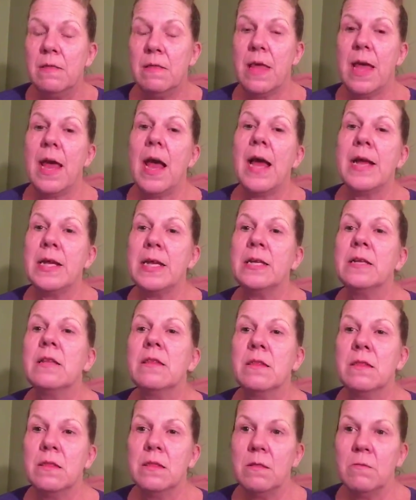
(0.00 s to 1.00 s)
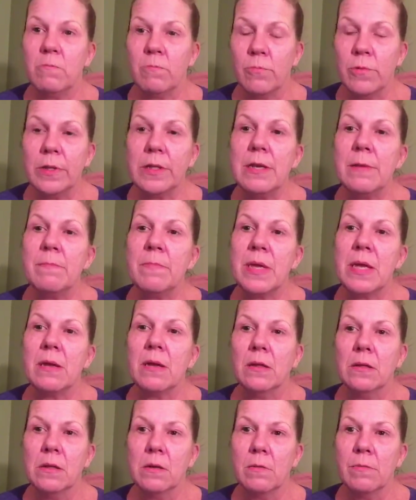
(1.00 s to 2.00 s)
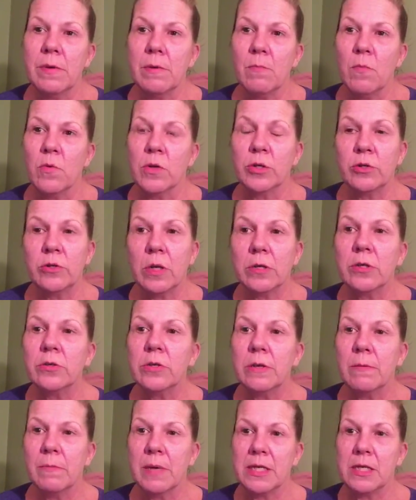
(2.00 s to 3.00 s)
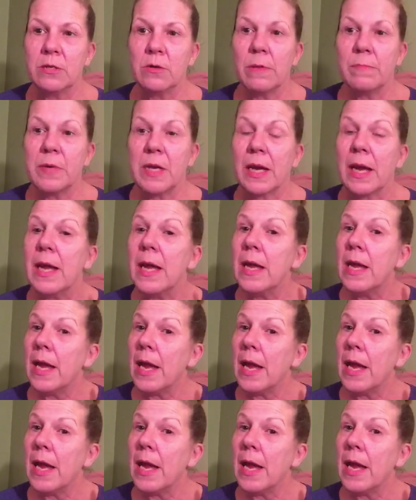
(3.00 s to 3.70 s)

that I need to really be a little bit more structured in my scripting.